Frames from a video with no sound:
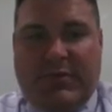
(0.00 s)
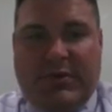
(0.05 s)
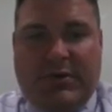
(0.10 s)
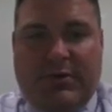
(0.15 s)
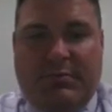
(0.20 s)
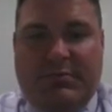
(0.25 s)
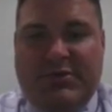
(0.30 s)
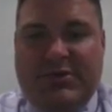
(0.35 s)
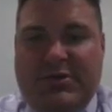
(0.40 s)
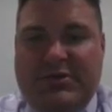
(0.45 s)

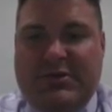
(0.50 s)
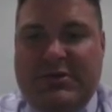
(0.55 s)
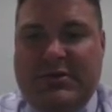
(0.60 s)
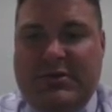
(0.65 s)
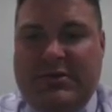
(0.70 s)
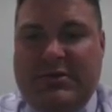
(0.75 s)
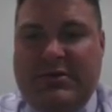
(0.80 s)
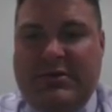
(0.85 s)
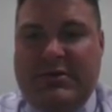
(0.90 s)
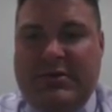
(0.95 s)

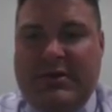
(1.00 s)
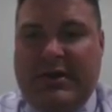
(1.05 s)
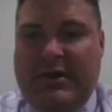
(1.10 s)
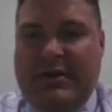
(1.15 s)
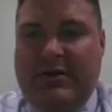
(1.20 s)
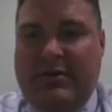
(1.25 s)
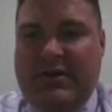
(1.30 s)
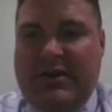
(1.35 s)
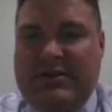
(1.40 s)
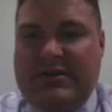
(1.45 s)
oops, I don't
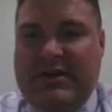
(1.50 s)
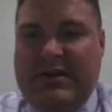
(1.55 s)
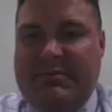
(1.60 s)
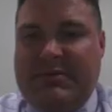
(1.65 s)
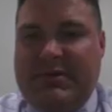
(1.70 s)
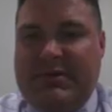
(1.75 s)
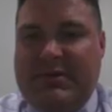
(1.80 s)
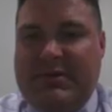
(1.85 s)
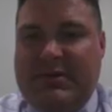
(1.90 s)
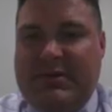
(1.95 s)
know what has
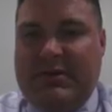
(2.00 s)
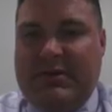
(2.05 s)
happened.